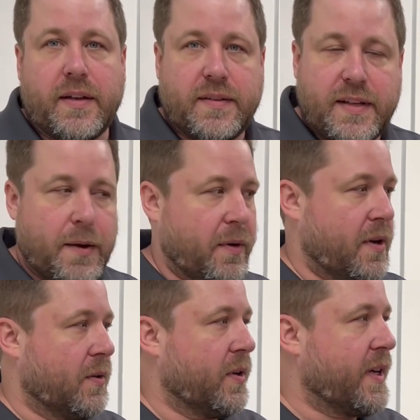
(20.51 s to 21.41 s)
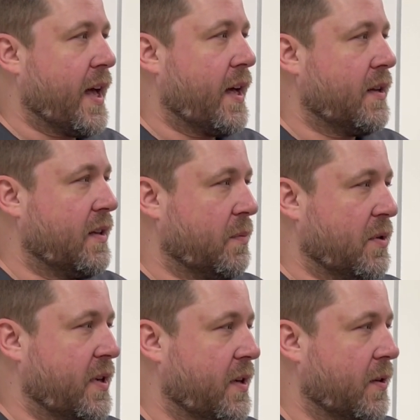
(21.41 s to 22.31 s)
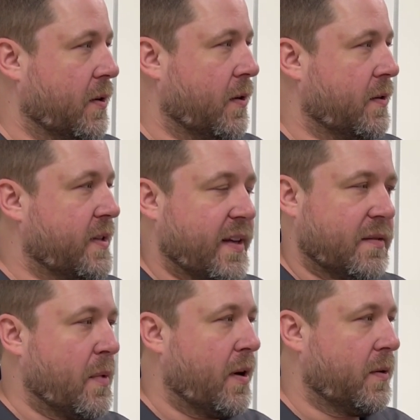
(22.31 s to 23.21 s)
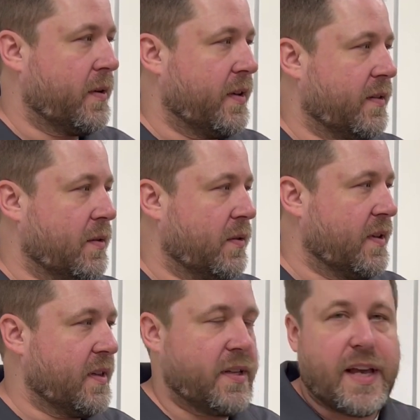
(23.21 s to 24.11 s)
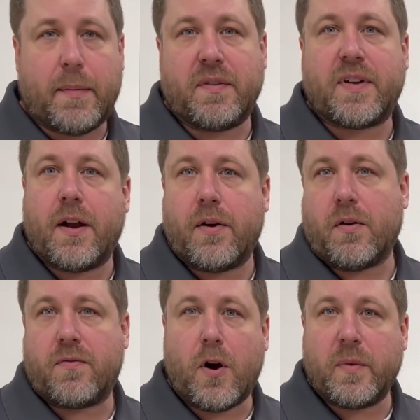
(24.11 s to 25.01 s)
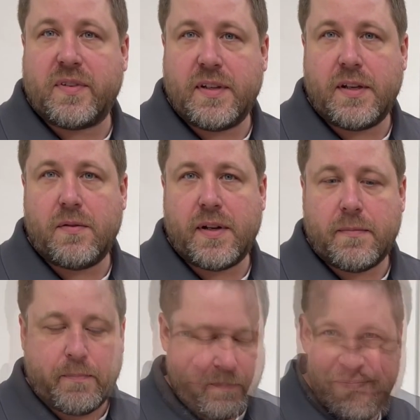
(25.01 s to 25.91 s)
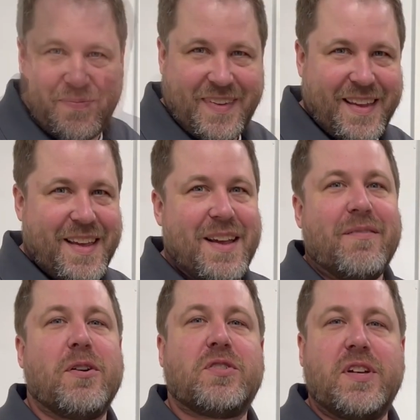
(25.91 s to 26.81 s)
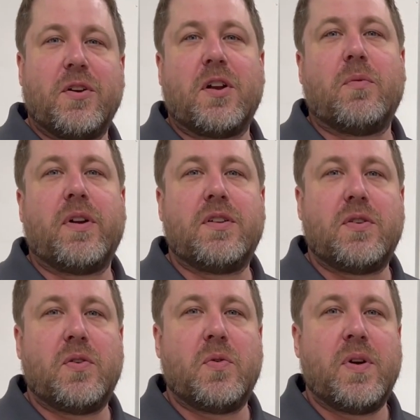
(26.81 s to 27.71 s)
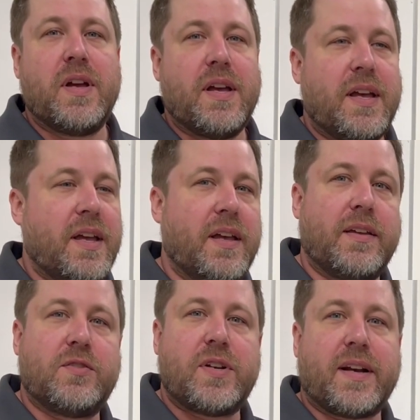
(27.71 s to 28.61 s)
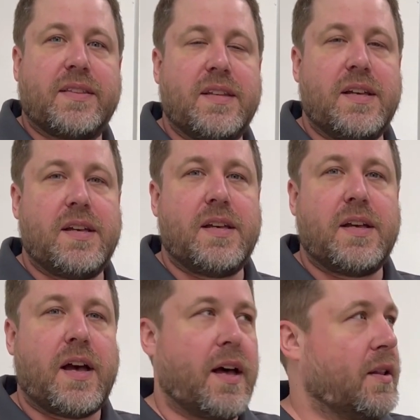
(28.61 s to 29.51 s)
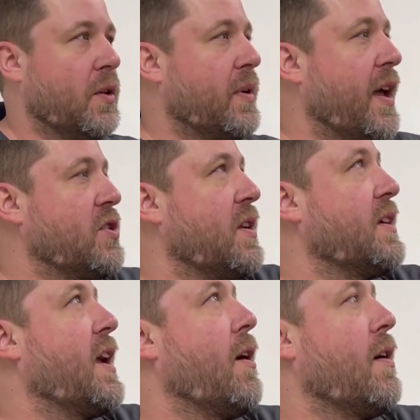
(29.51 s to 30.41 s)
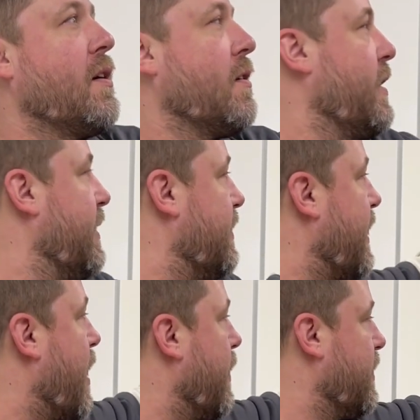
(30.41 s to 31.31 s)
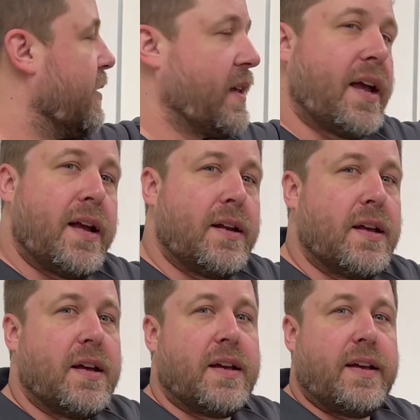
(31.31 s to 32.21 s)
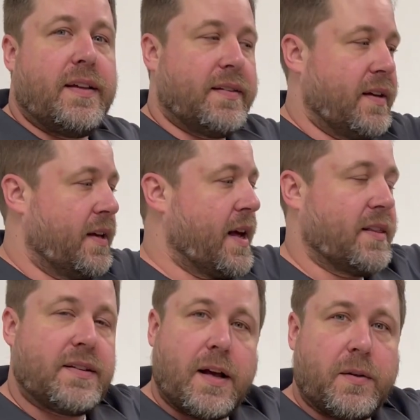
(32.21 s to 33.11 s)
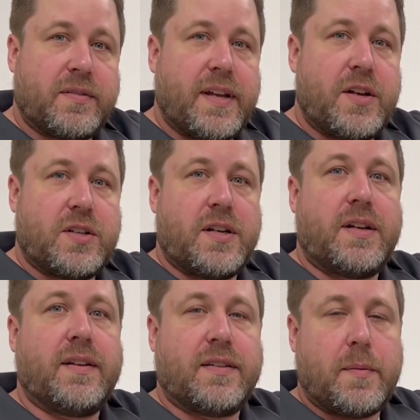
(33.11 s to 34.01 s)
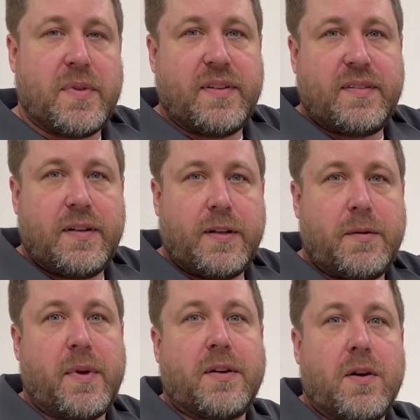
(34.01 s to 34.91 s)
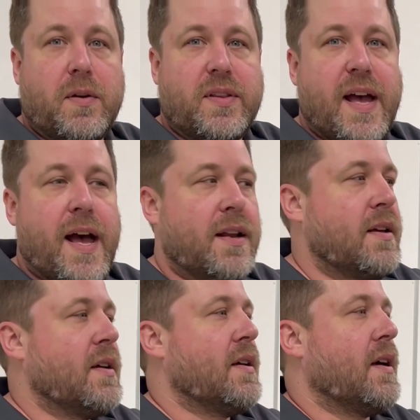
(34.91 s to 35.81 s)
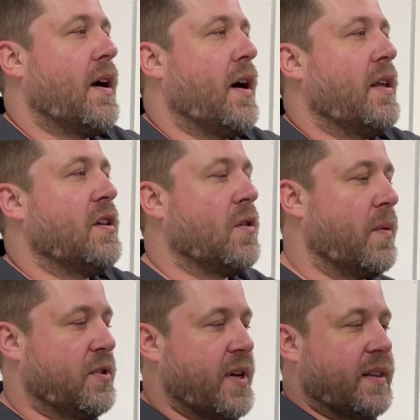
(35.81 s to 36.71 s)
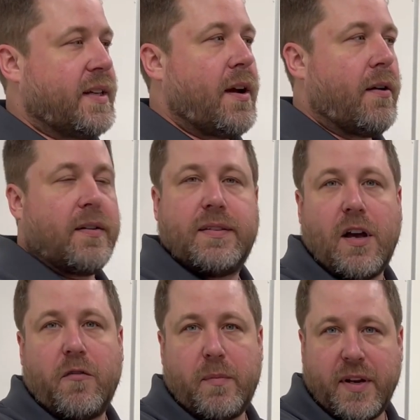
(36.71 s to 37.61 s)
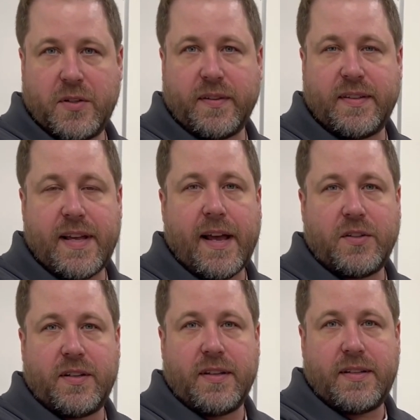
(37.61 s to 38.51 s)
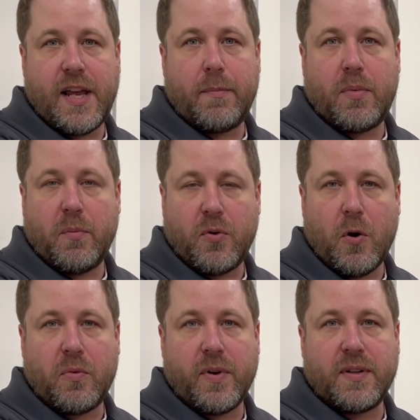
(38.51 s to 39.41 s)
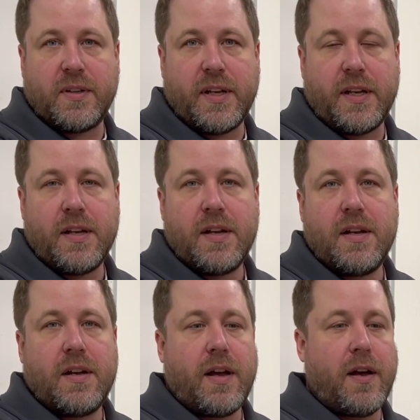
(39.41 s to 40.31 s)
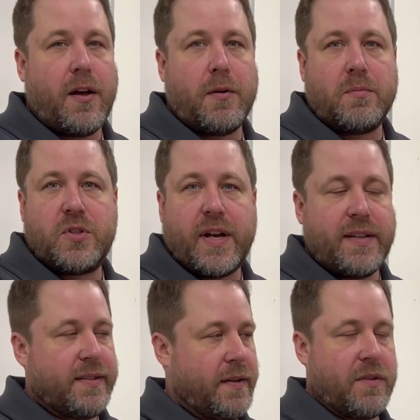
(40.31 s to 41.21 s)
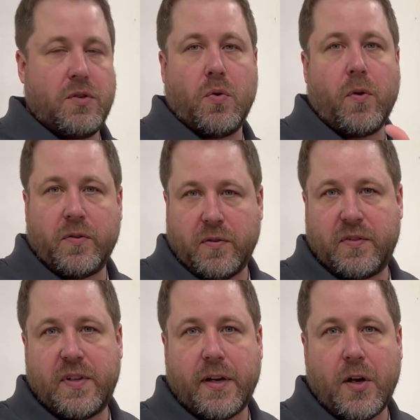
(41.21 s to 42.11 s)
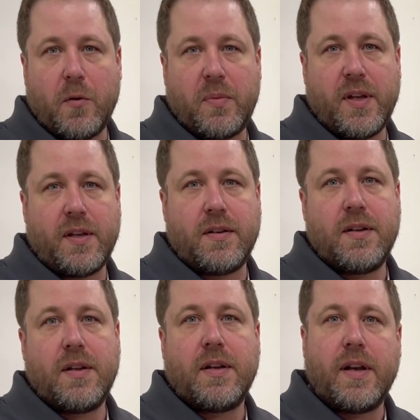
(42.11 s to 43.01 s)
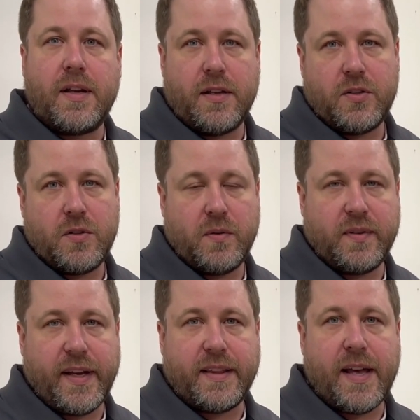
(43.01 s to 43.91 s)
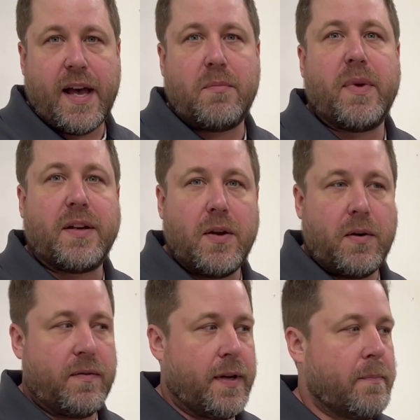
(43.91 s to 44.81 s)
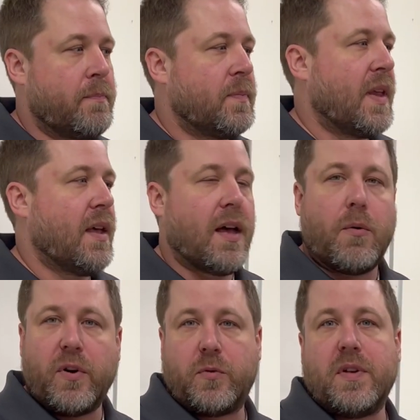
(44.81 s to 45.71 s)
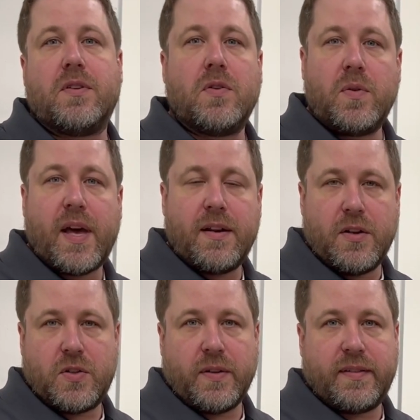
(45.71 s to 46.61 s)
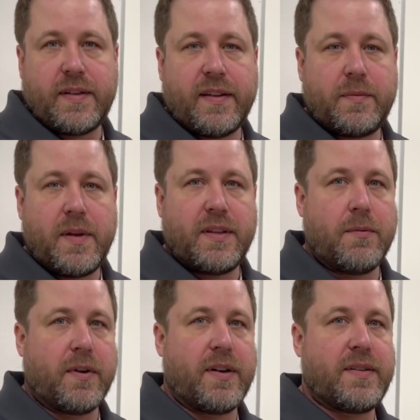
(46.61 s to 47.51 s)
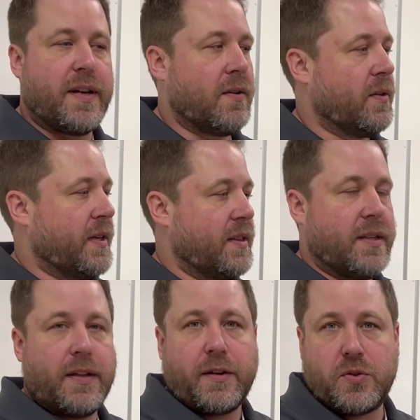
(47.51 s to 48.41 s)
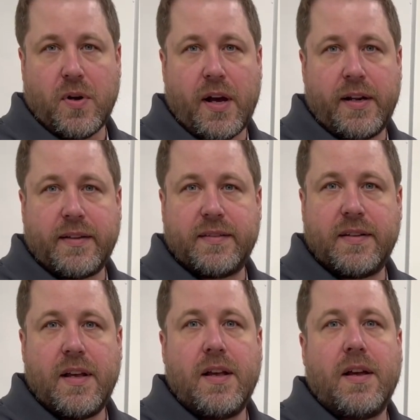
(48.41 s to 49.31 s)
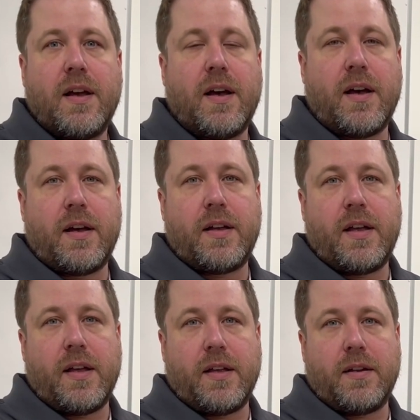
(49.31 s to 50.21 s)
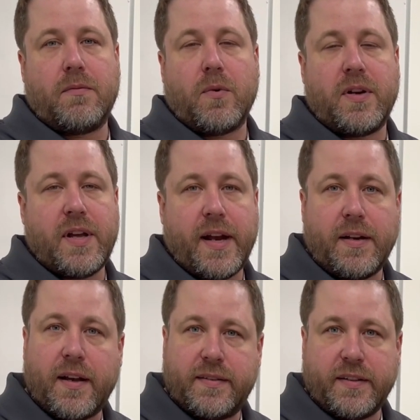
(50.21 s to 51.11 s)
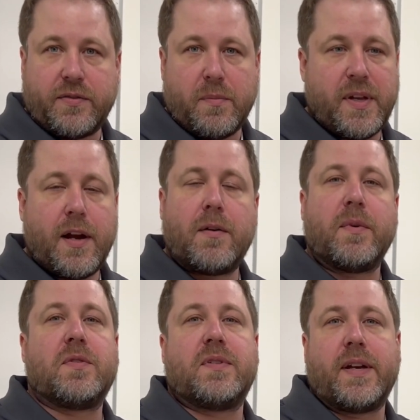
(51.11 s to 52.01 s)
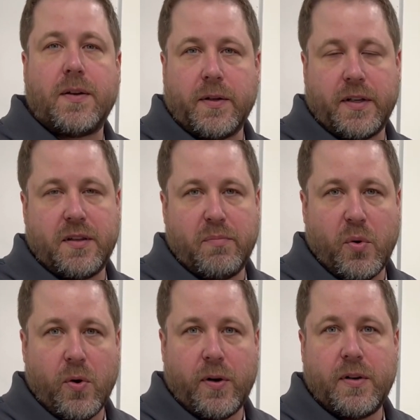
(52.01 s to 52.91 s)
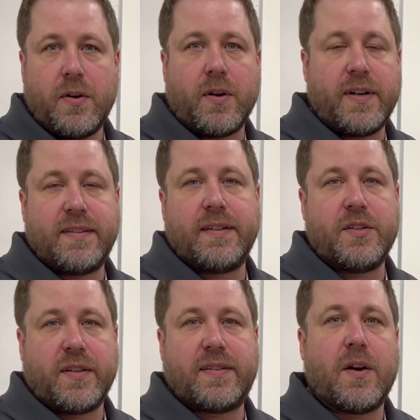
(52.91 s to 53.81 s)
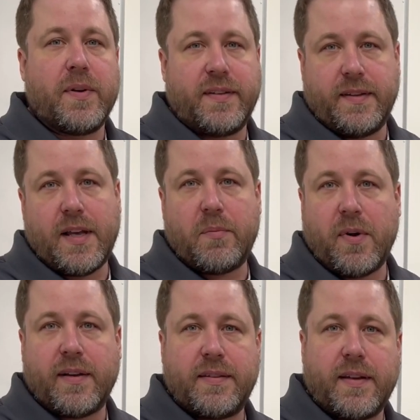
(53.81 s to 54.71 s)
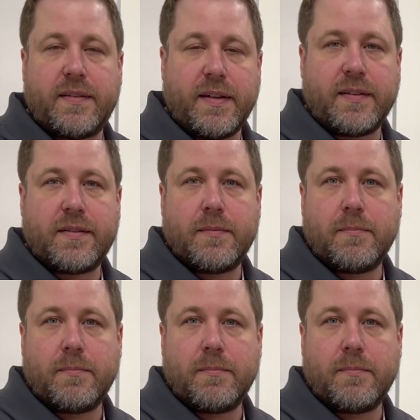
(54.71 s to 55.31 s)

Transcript: Today we're going to look at this particular test model is using the captive carrier pharmacy unit. First thing you're going to want to do is check the location of the carrier. Is it out at the lane? Is it at the teller station? Is it up in the ceiling? Make note of that. Then you want to check the carrier itself, make sure it's attached to the tape appropriately, check and see if the doors are stuck open, any issues like that, make note of it. Once we do that initial assessment, then we're going to take a look at the electronics and run diagnostics from there. And once you take a look at the board, you're going to see just how easy that process is.